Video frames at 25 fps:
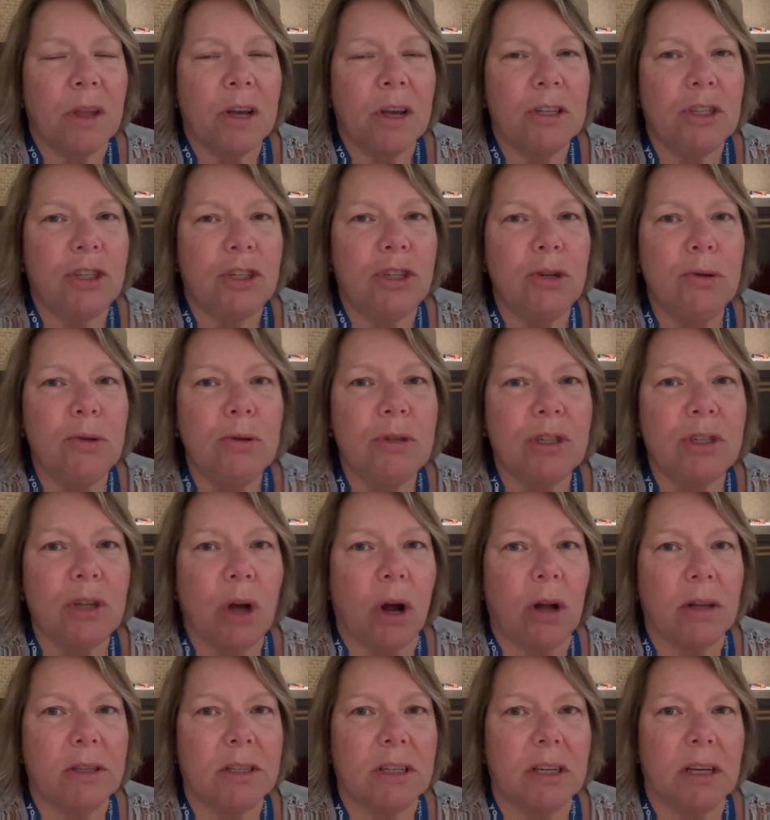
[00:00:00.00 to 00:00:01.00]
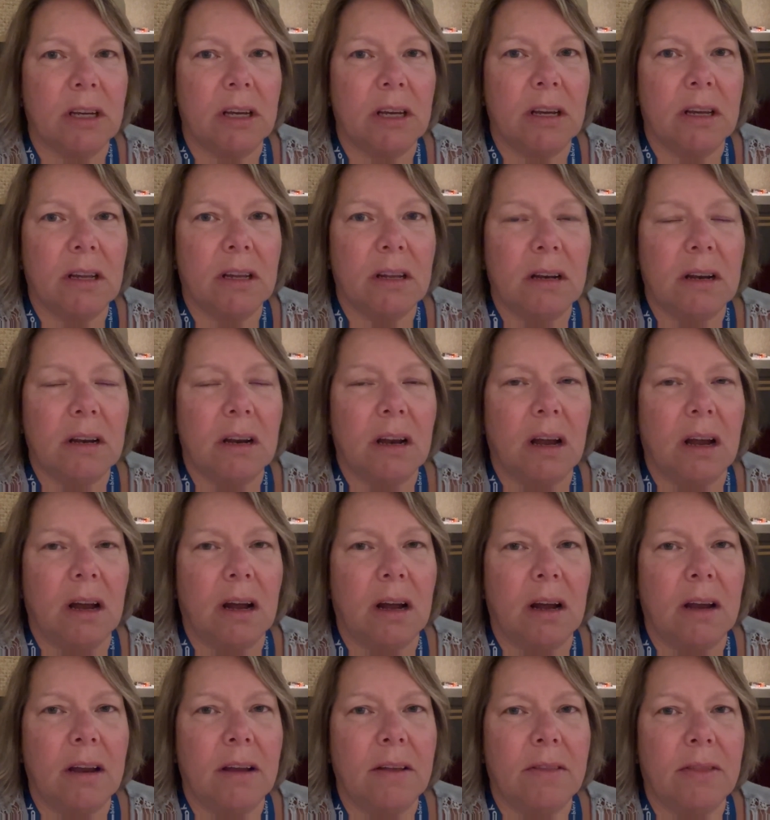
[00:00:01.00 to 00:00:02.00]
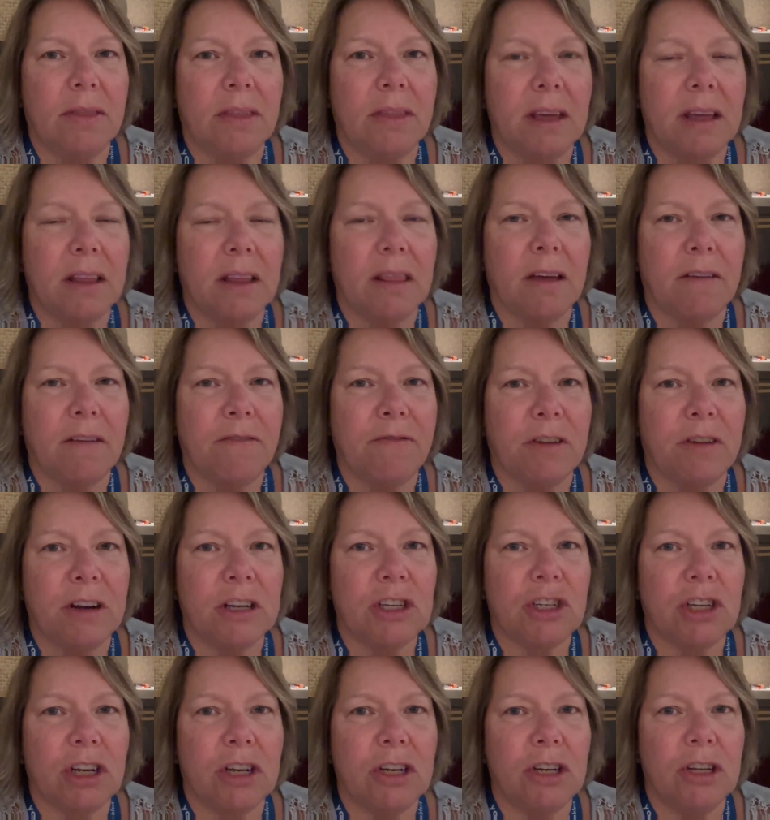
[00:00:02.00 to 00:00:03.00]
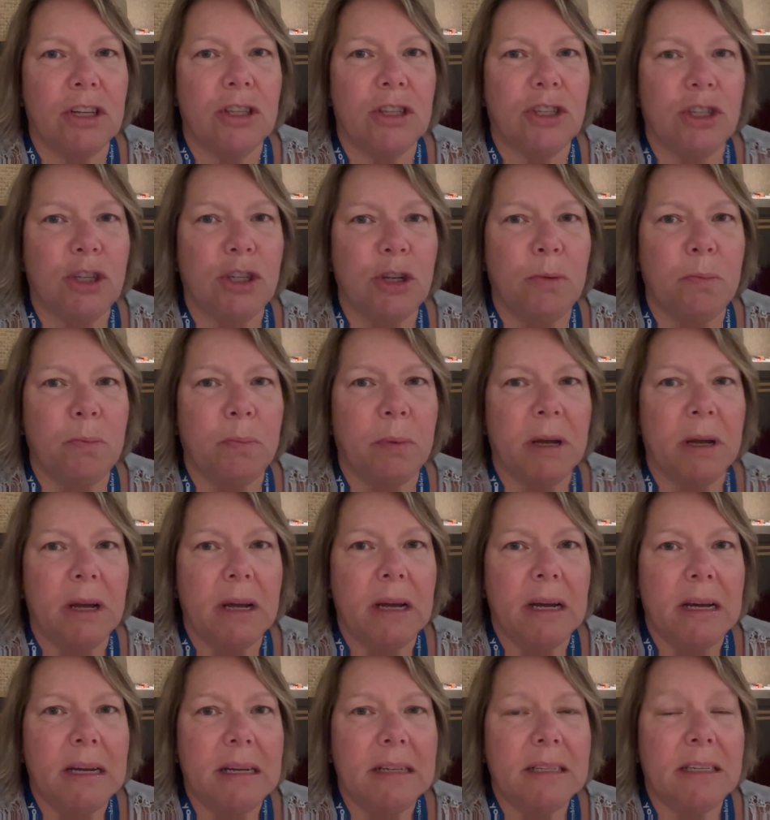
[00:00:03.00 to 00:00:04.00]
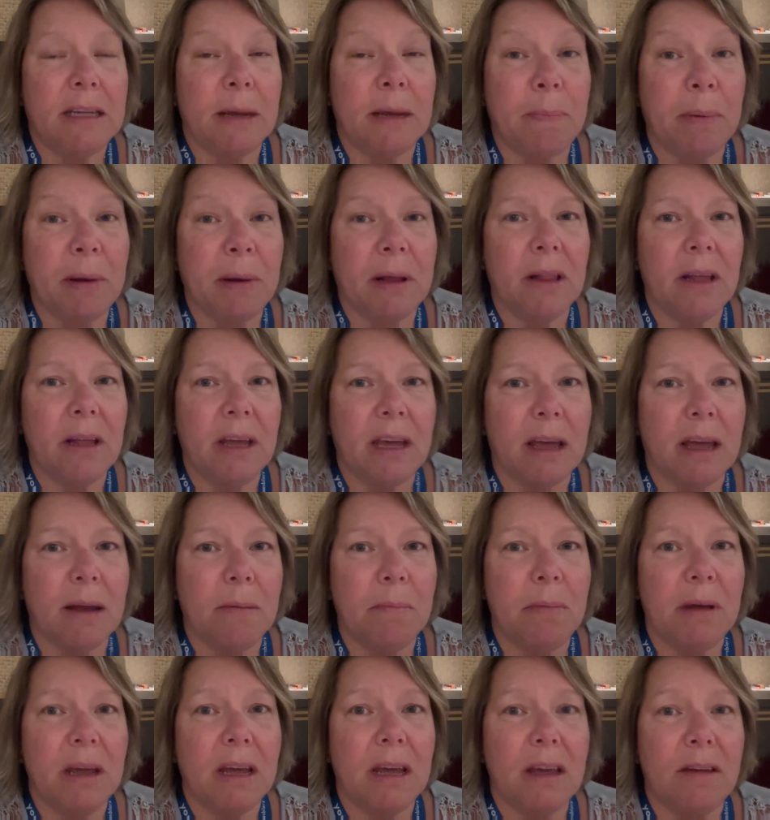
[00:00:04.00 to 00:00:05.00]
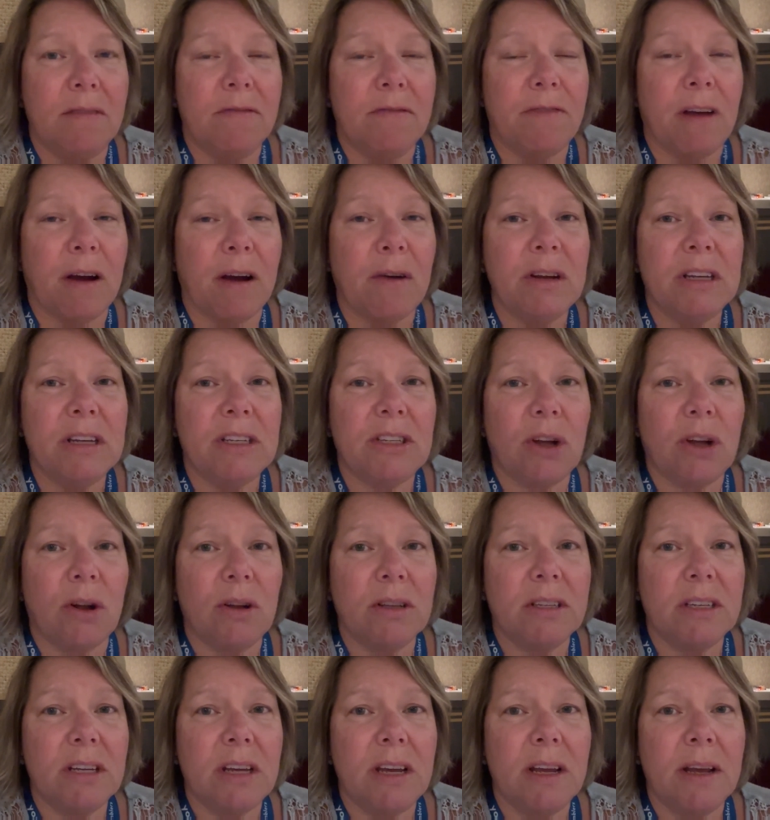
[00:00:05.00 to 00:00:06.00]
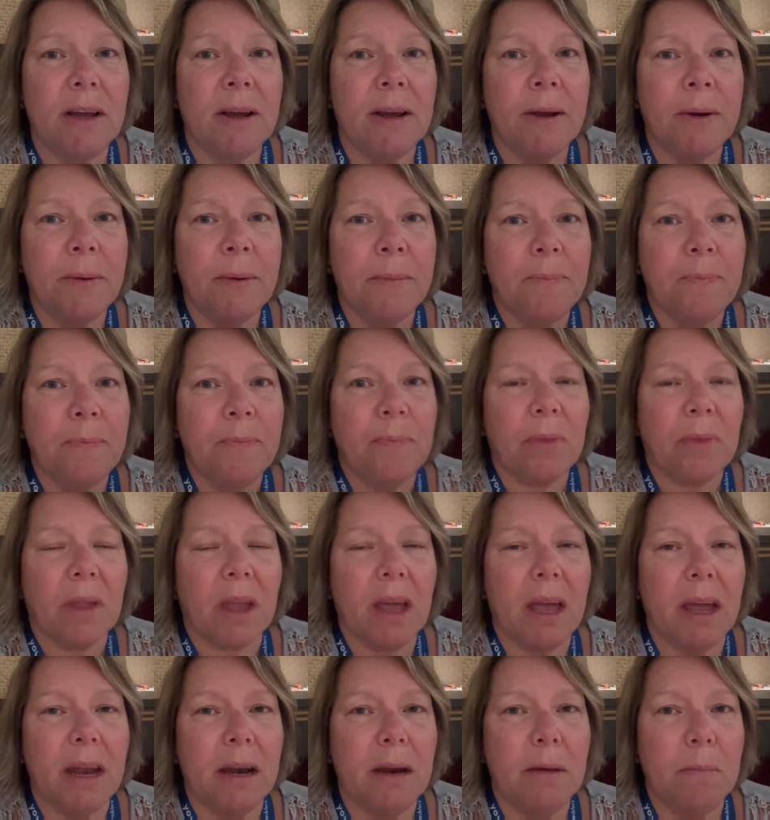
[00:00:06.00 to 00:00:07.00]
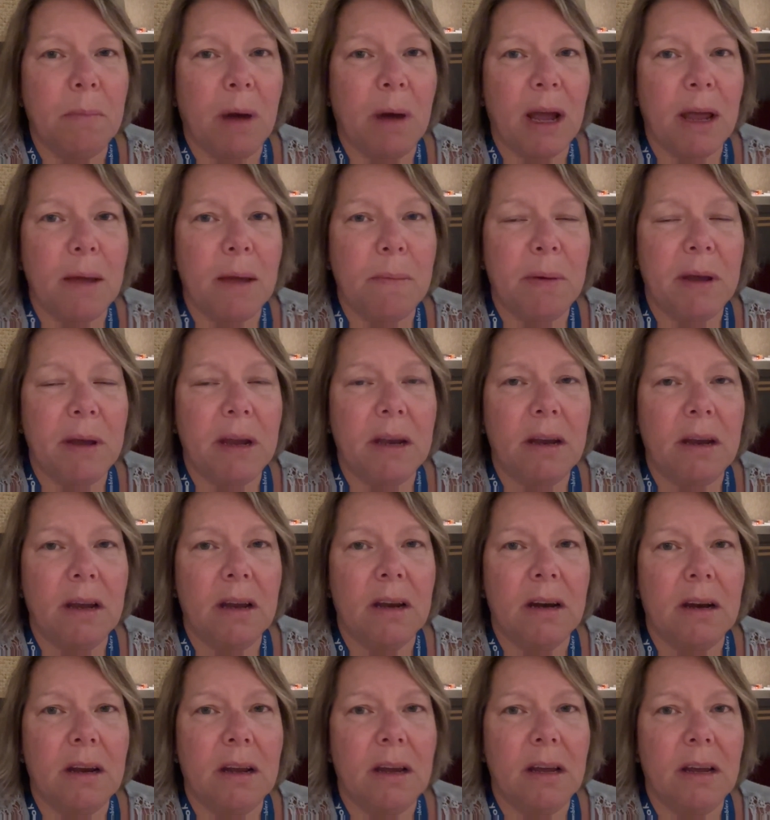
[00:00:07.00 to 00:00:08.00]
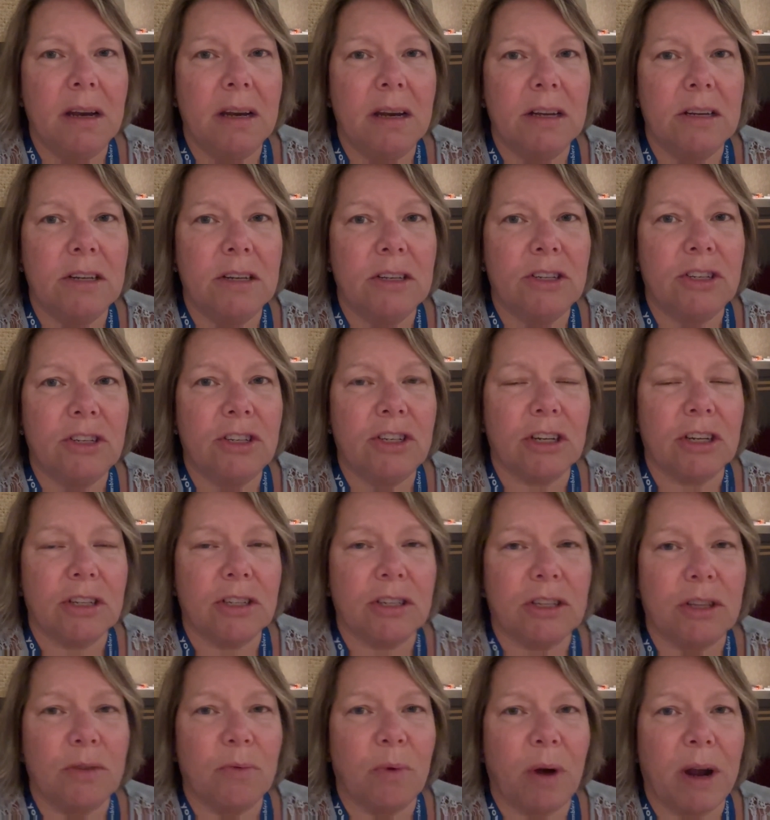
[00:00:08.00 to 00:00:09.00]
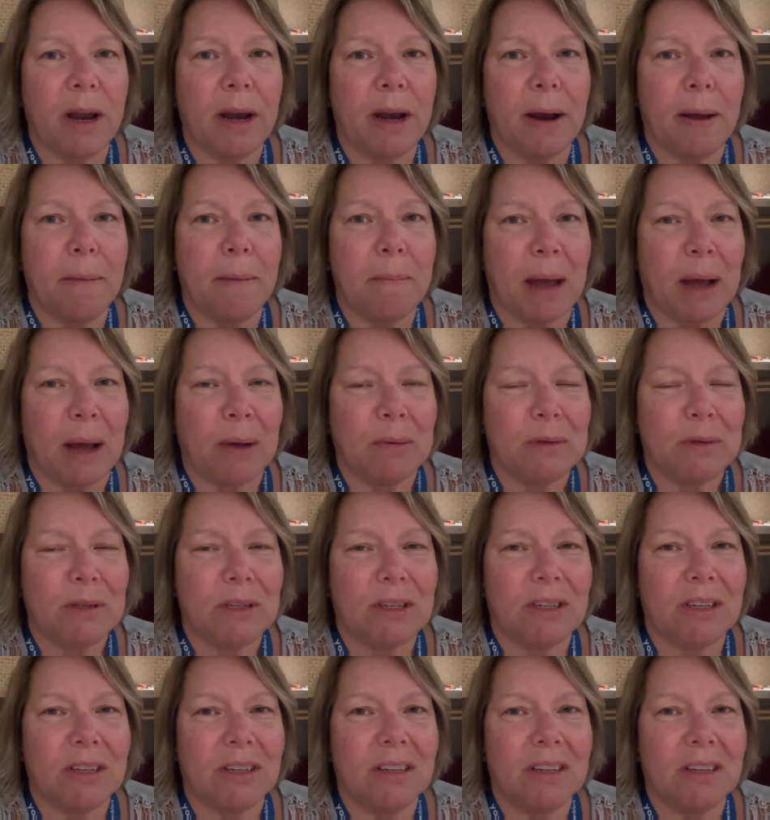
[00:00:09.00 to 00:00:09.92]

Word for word: too salty. I think that French onion soup typically can be very salty, and in my opinion, it is just the right amount.